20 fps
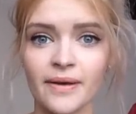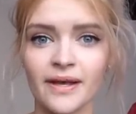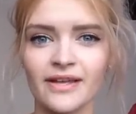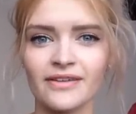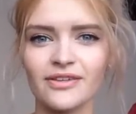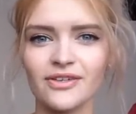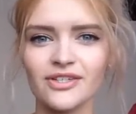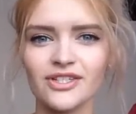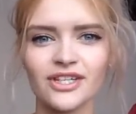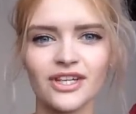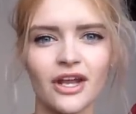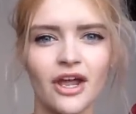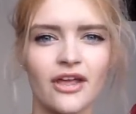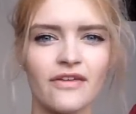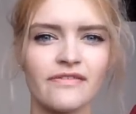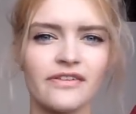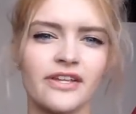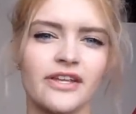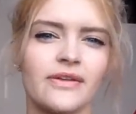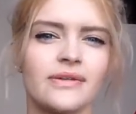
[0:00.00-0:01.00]
but you shouldn't
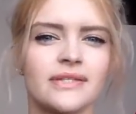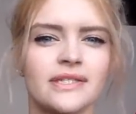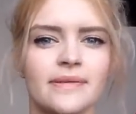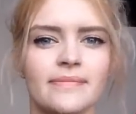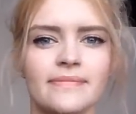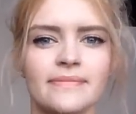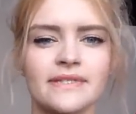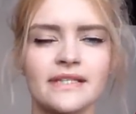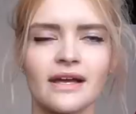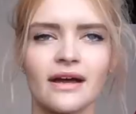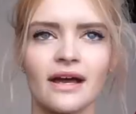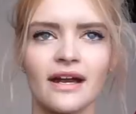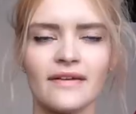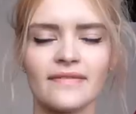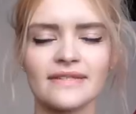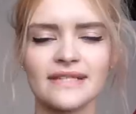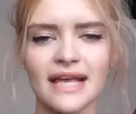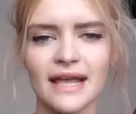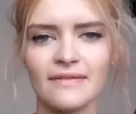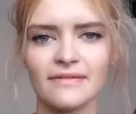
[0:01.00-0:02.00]
overuse them, so
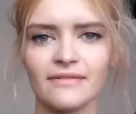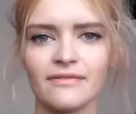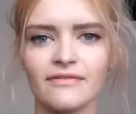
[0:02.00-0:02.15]
kind of save